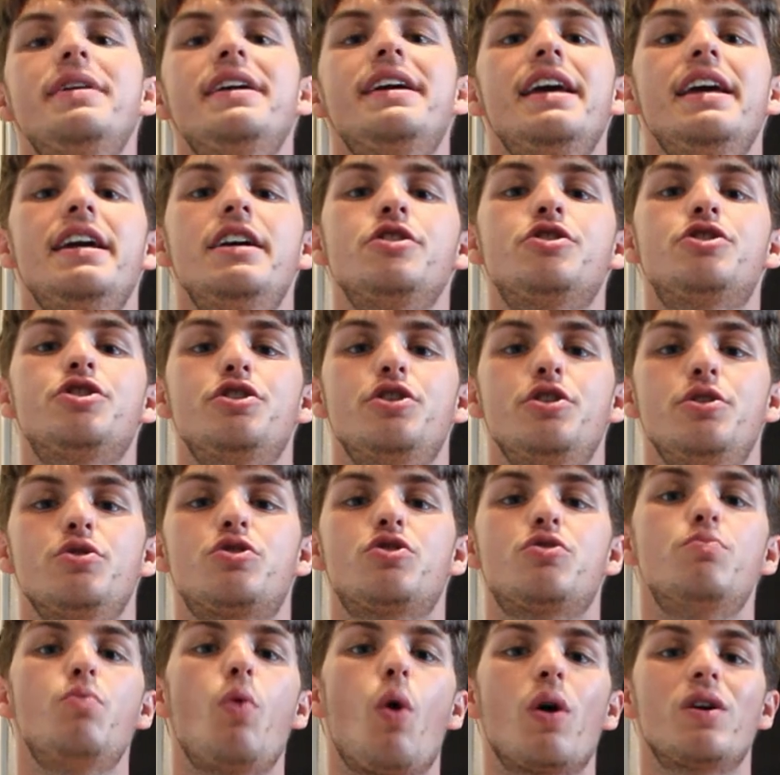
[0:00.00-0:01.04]
we get
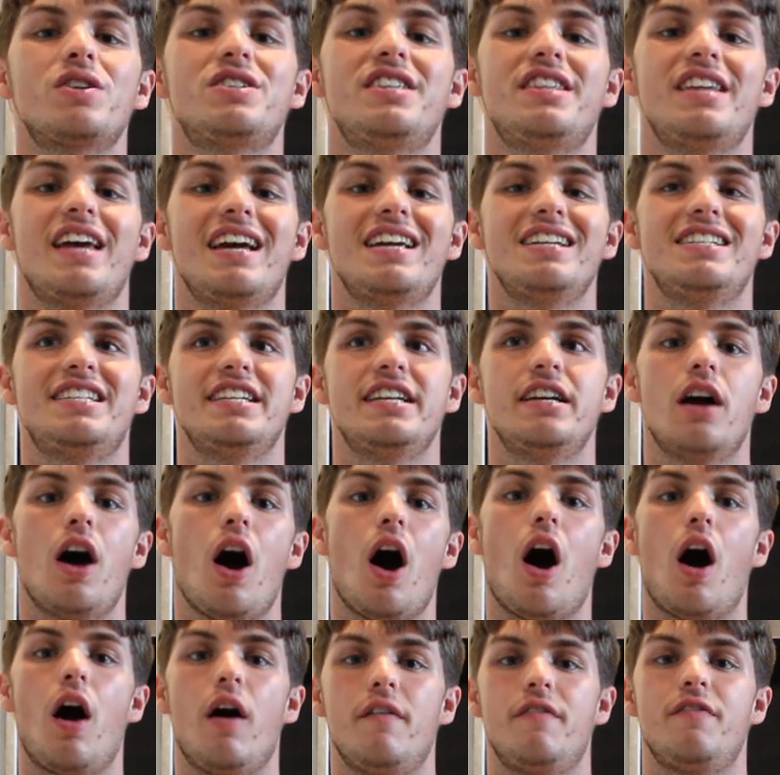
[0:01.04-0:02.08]
introduced more to the idea
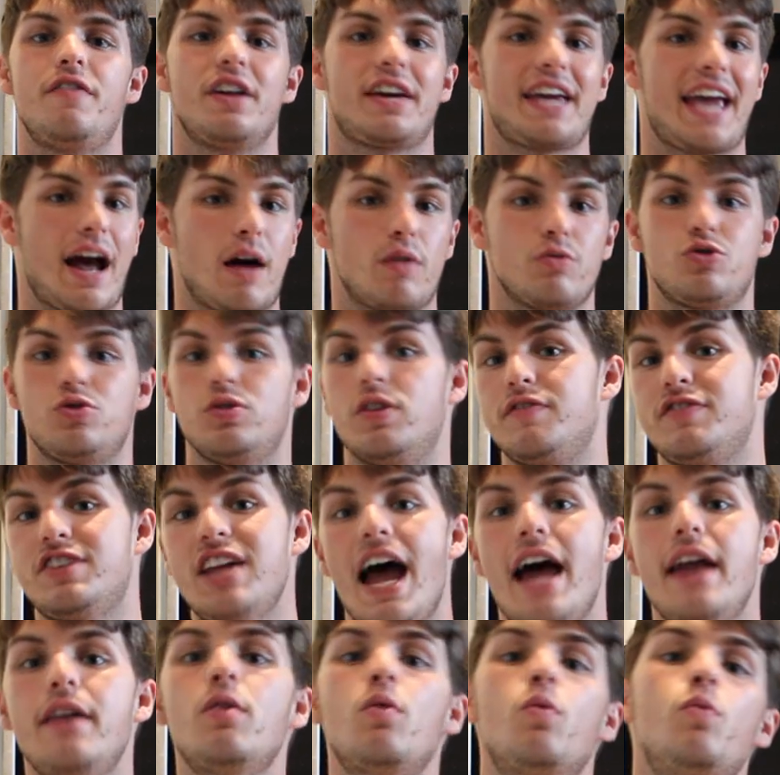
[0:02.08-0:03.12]
of the Council of
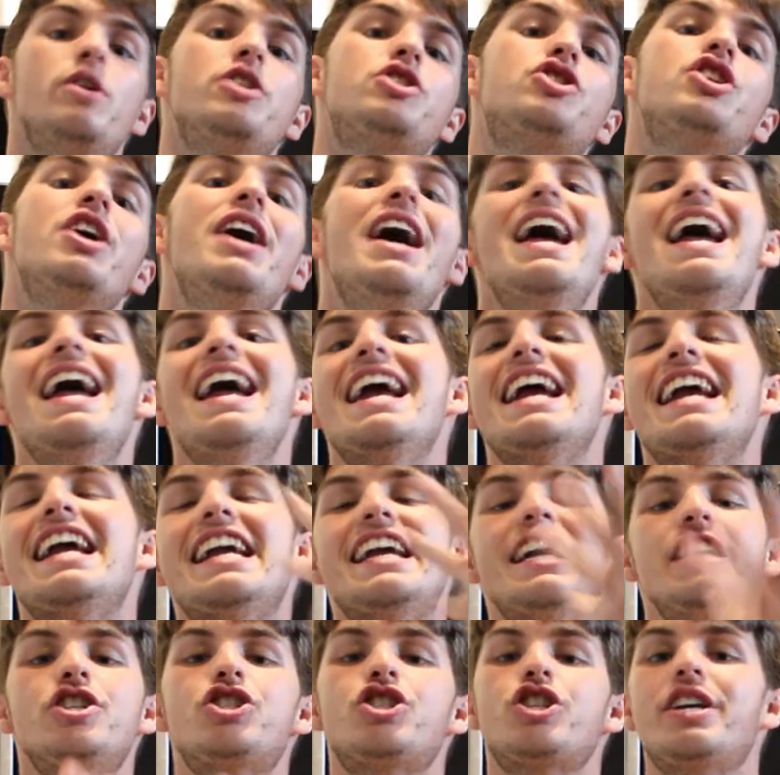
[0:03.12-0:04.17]
Ten, which
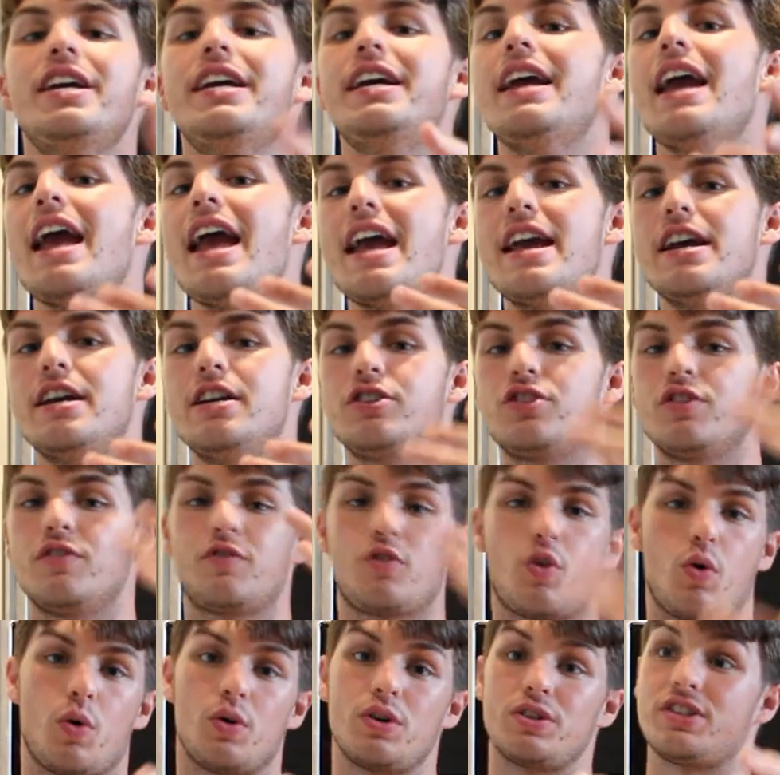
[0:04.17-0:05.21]
Isshiki is,
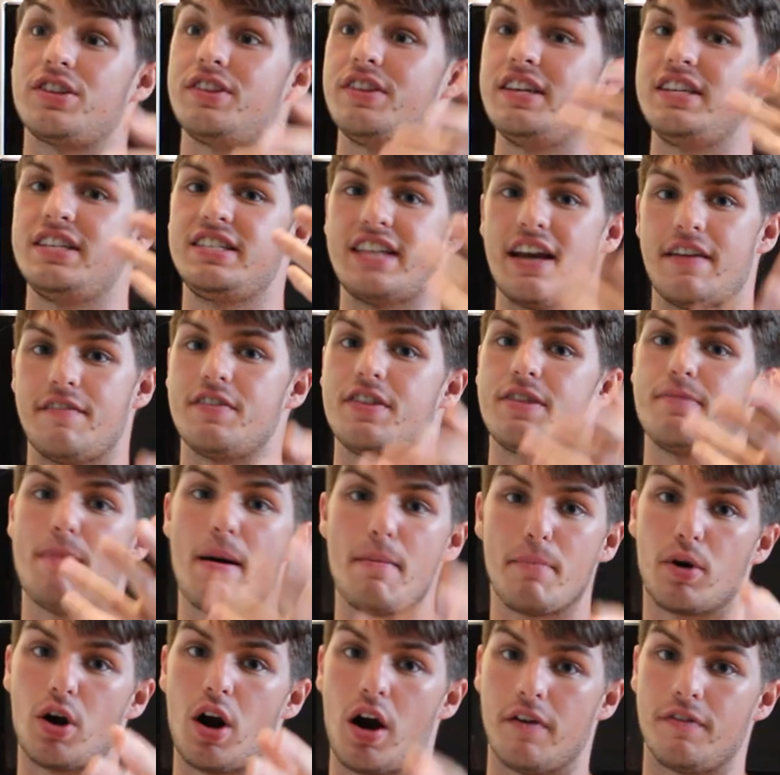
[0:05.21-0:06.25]
of course, the seventh
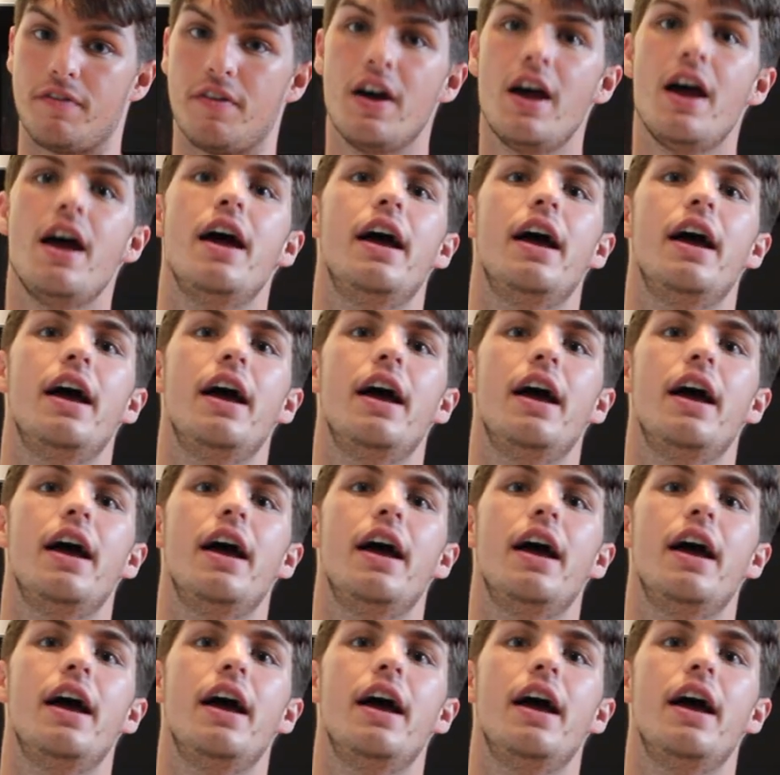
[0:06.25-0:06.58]
member of.